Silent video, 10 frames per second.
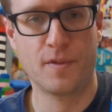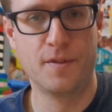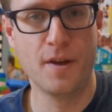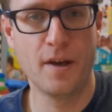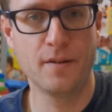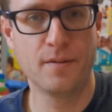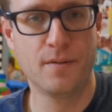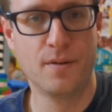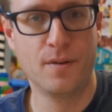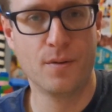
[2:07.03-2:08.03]
Then
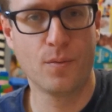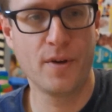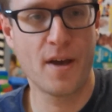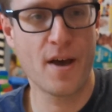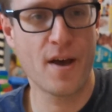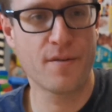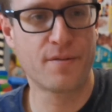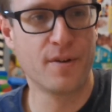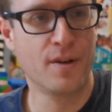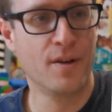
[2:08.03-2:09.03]
we have
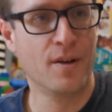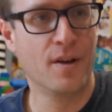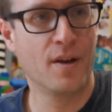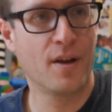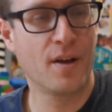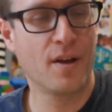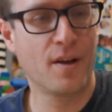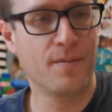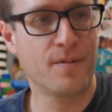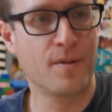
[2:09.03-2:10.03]

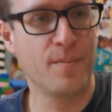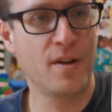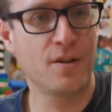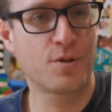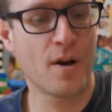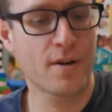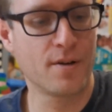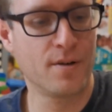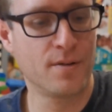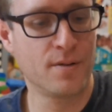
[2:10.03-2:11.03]
the mini truck.
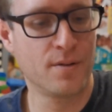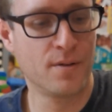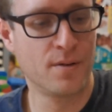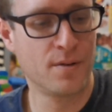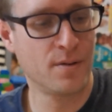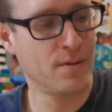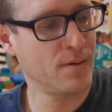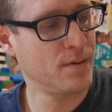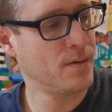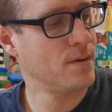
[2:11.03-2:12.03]

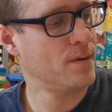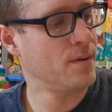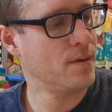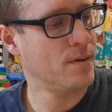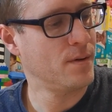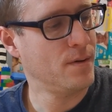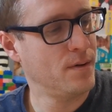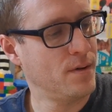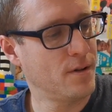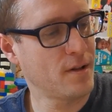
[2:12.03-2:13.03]

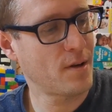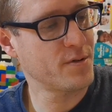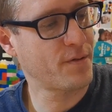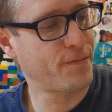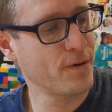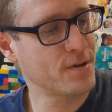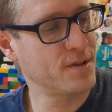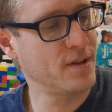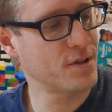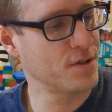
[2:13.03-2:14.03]
I think that was a
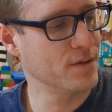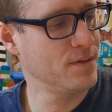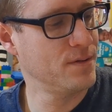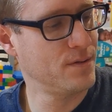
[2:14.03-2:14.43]
first edition.